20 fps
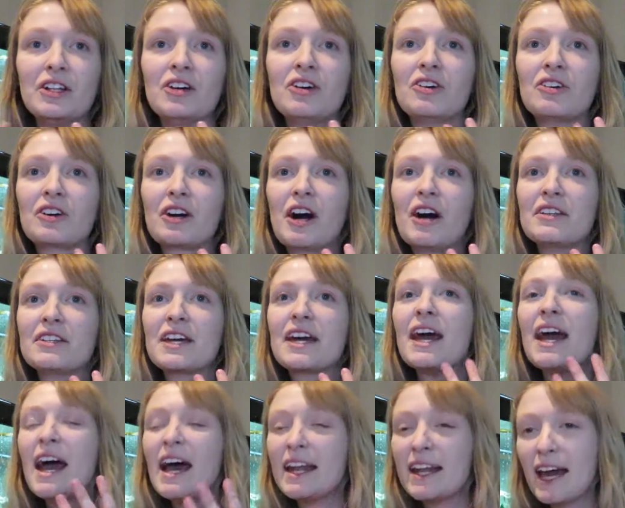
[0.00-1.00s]
Loricariidae,
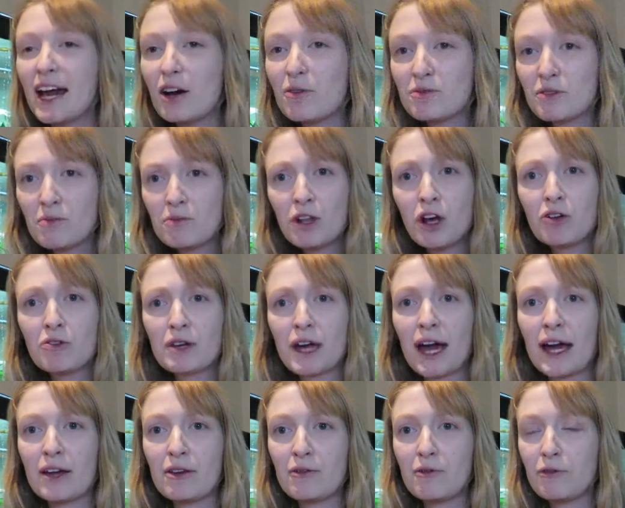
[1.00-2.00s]
and they help them
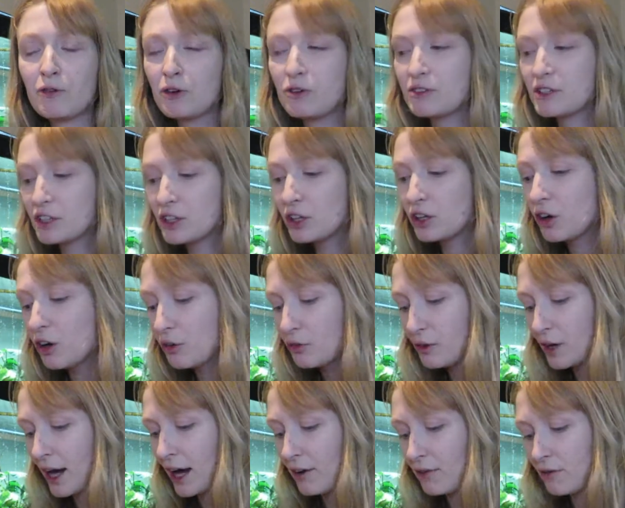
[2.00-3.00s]
locate food. And a
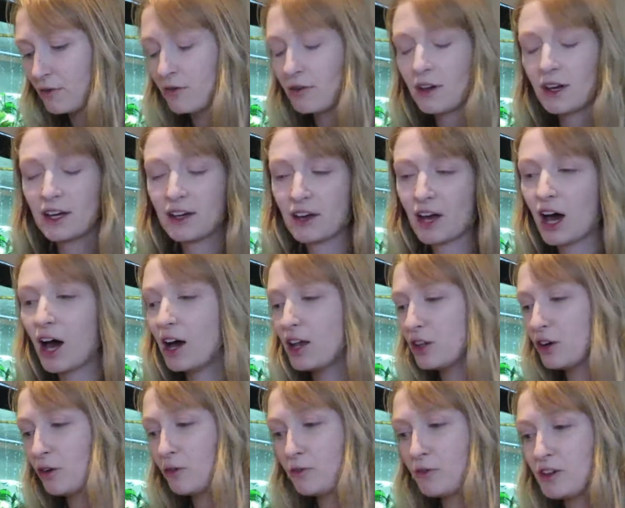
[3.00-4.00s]
lot
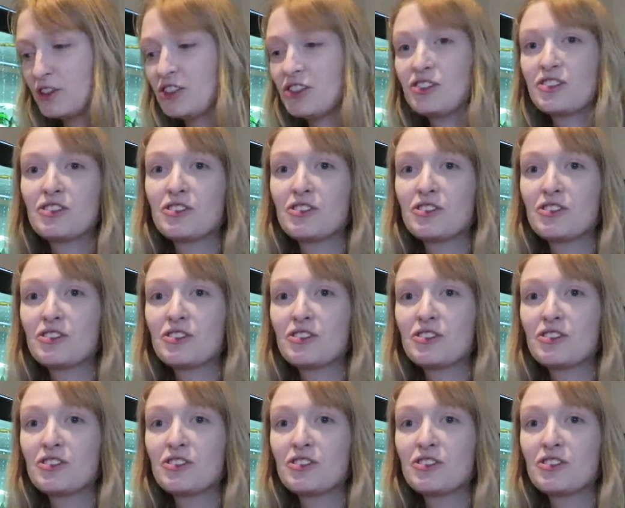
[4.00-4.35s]
of fishes